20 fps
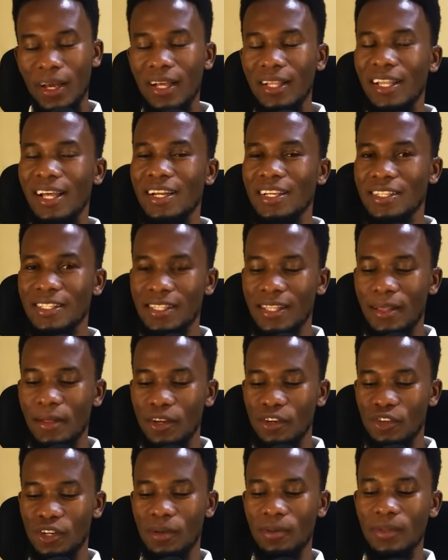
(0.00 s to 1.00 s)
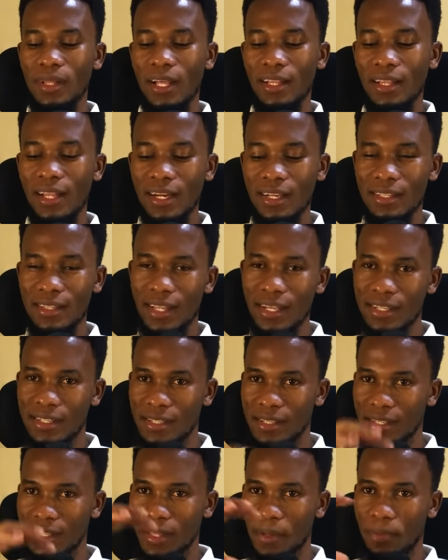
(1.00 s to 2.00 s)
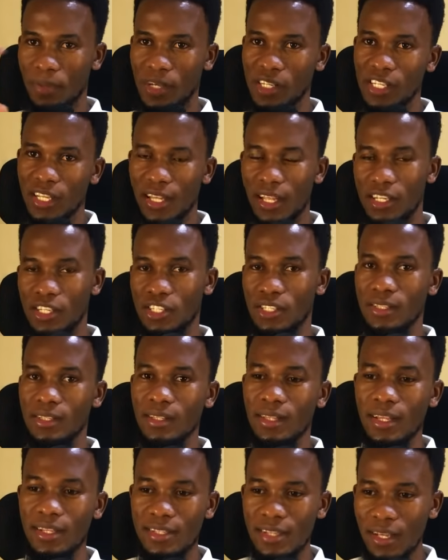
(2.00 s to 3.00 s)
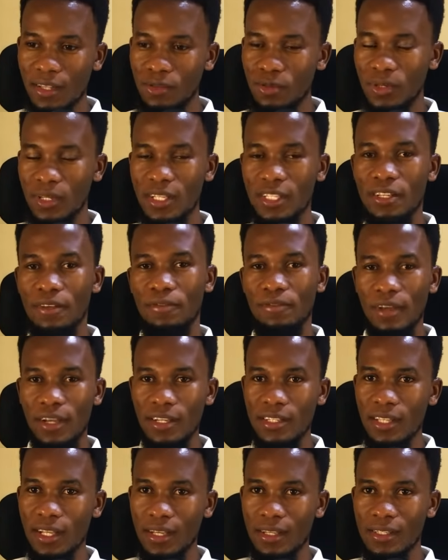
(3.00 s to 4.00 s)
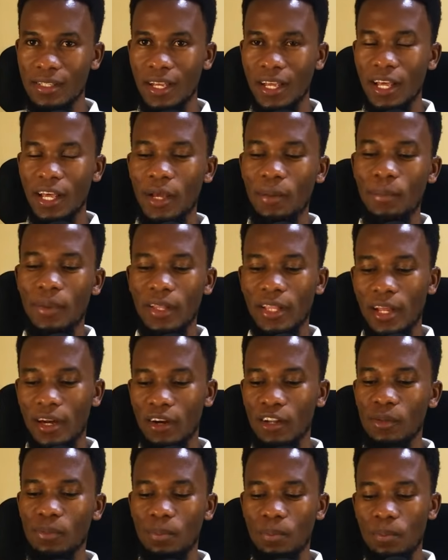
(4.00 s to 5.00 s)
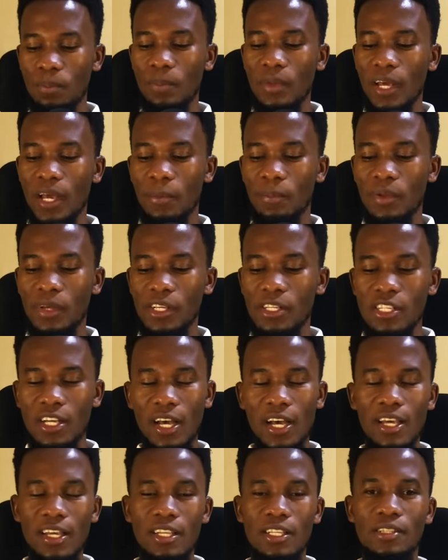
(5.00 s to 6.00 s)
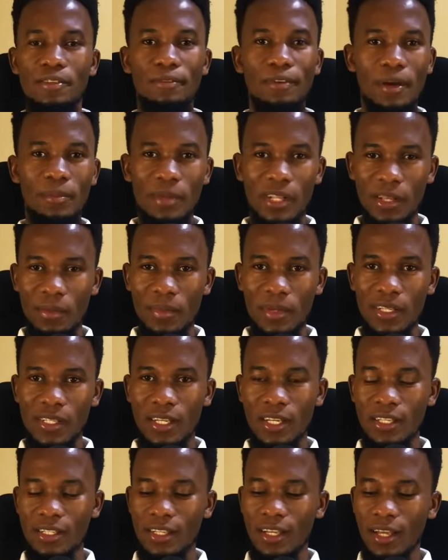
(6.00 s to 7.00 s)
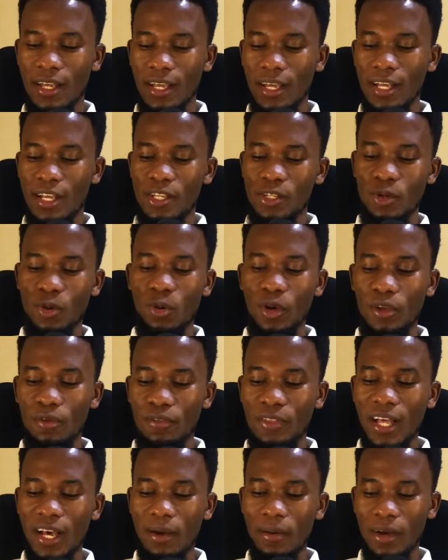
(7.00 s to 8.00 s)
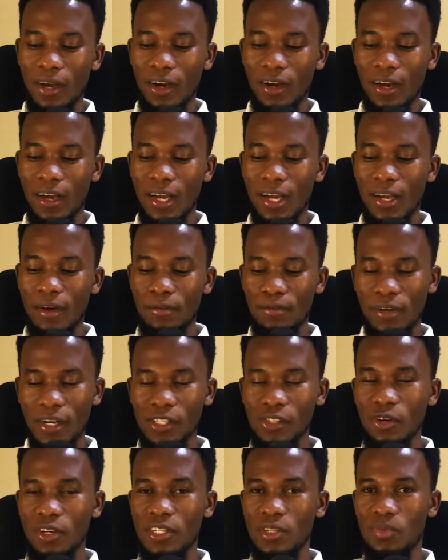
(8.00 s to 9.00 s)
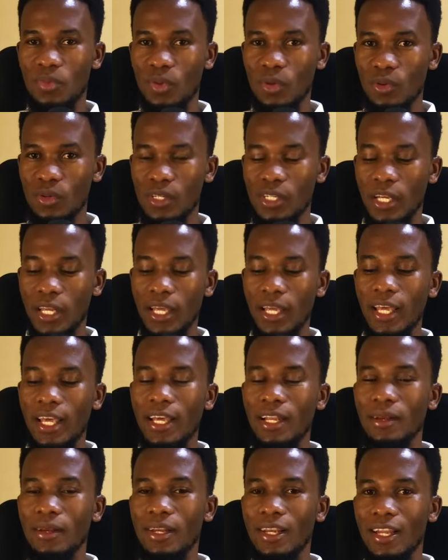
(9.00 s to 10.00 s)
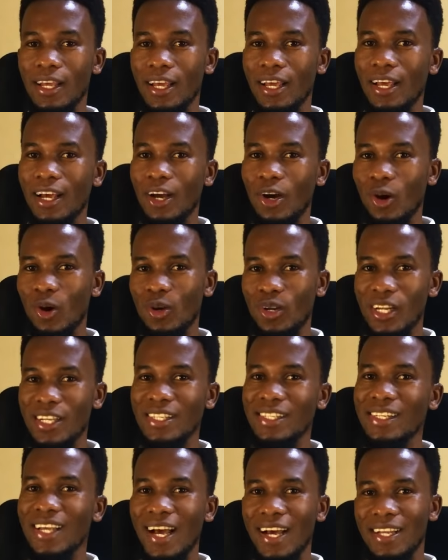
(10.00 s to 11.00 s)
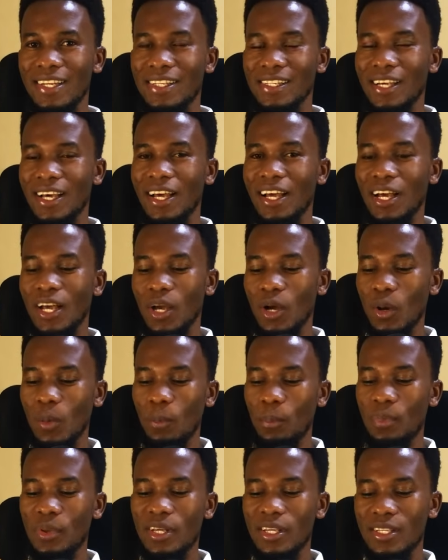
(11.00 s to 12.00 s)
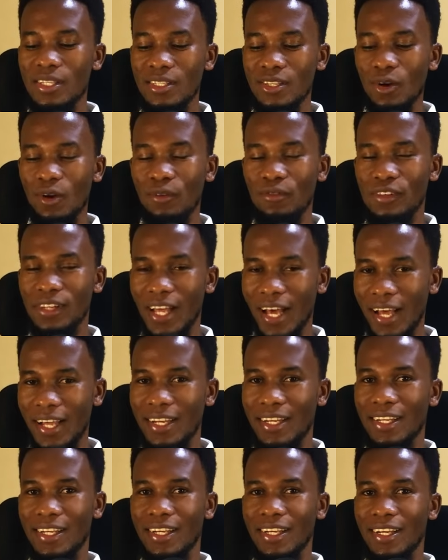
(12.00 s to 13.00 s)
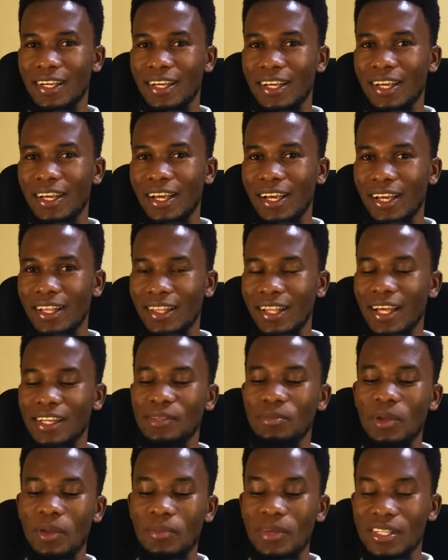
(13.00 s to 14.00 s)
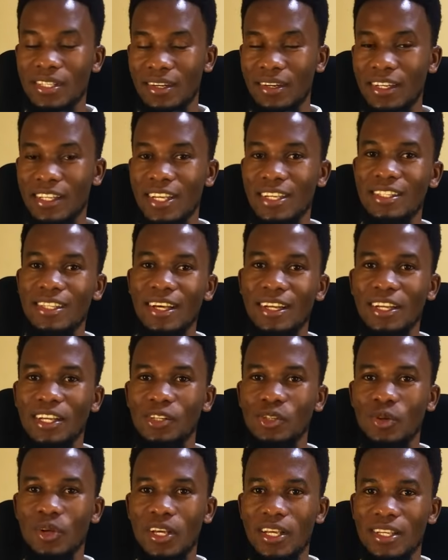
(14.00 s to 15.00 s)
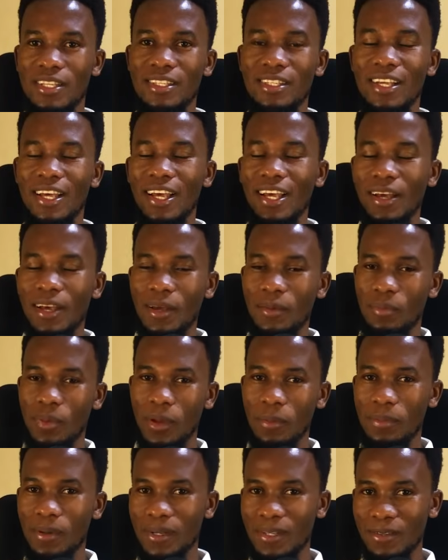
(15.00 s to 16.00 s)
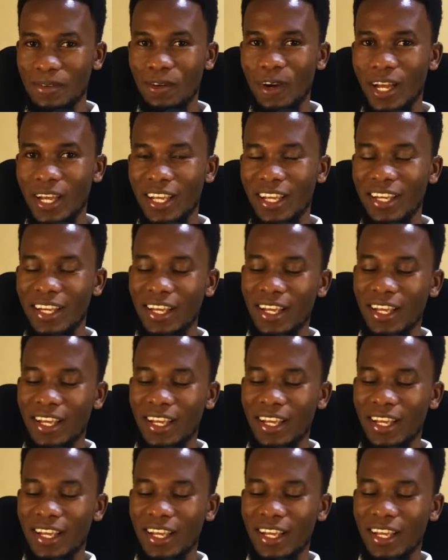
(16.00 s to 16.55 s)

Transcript: That is the dream. That, that, that is the picture they, they sell to these investors. But the real bigger picture, it's family business. So if that factory is built in Congress Dad piece of land, that maybe is registered into his papers, right?